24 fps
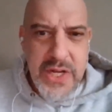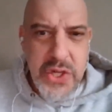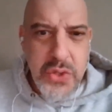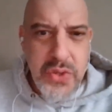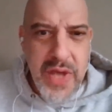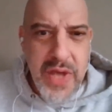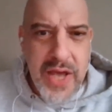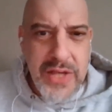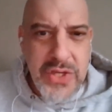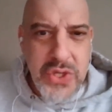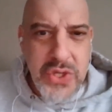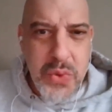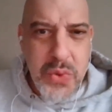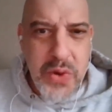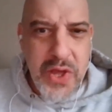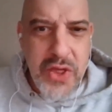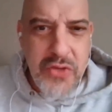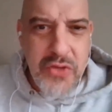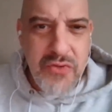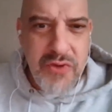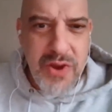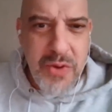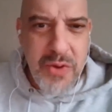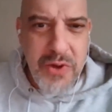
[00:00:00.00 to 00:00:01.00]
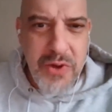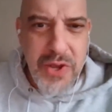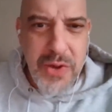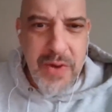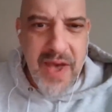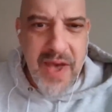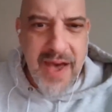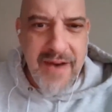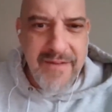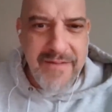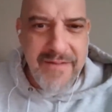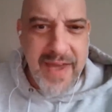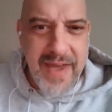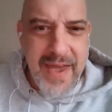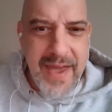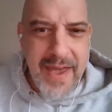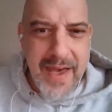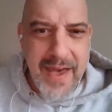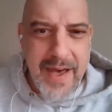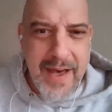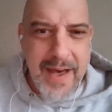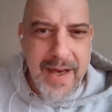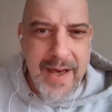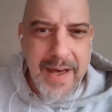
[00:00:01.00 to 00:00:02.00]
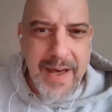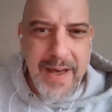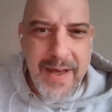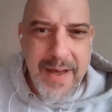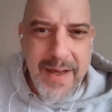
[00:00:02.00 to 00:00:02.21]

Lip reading: 2023 where you have a